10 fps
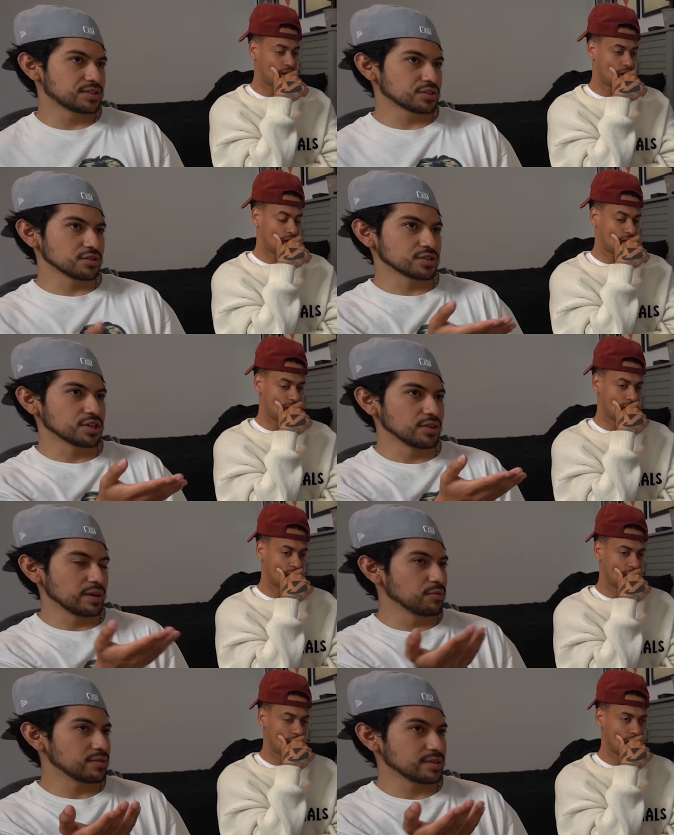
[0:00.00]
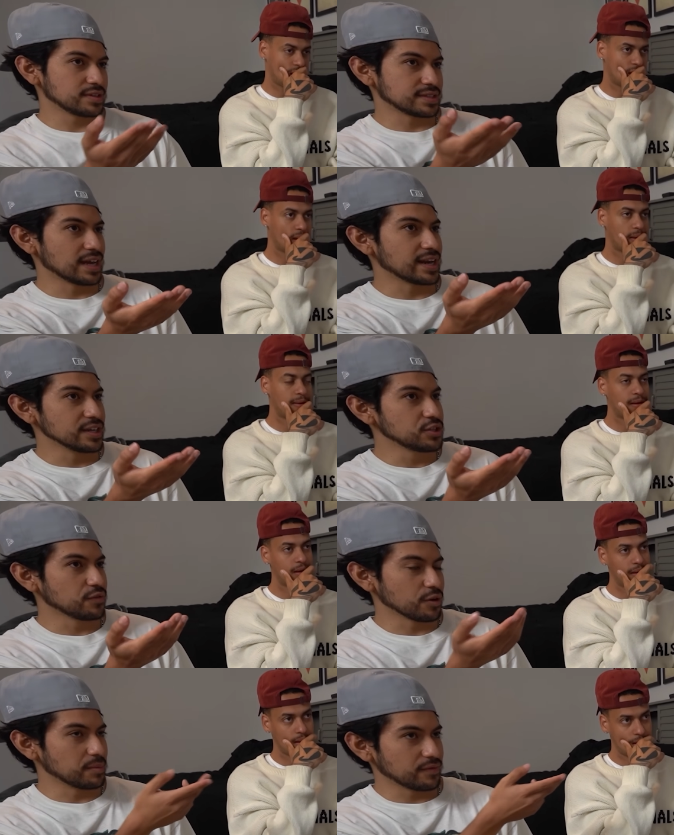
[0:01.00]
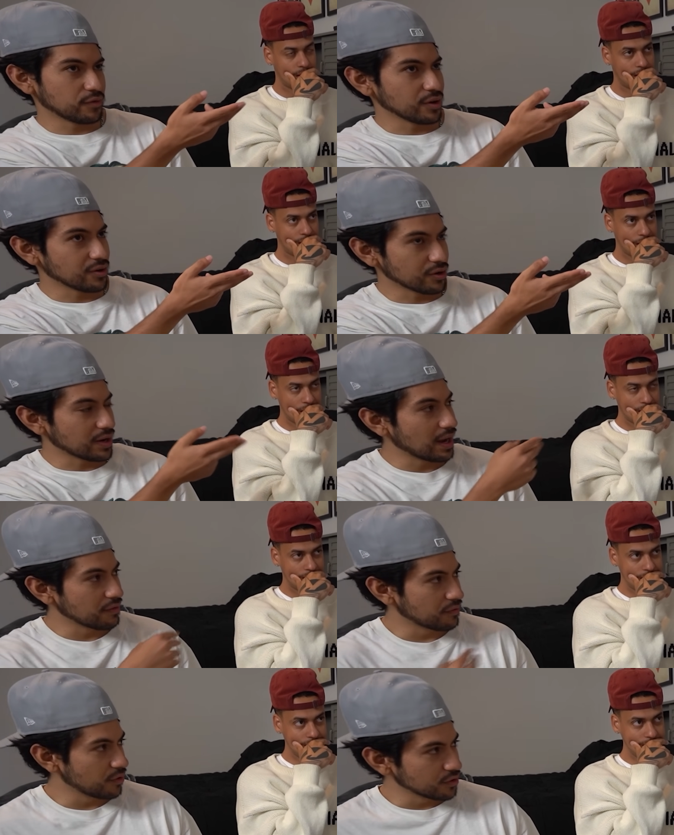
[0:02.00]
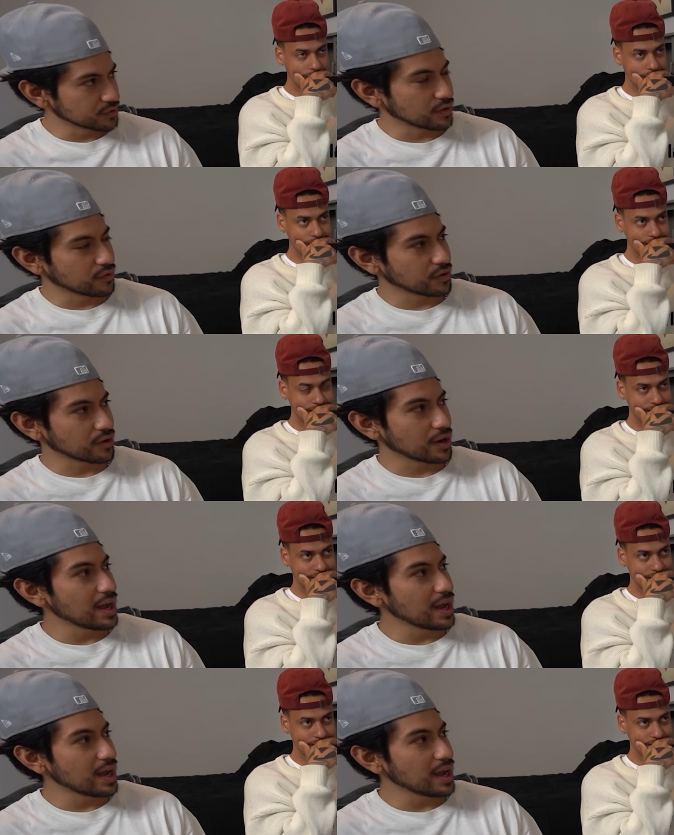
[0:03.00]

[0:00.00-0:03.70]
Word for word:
Speaker 1: It just goes to show that it's not an issue for him to, for her to have the photos of her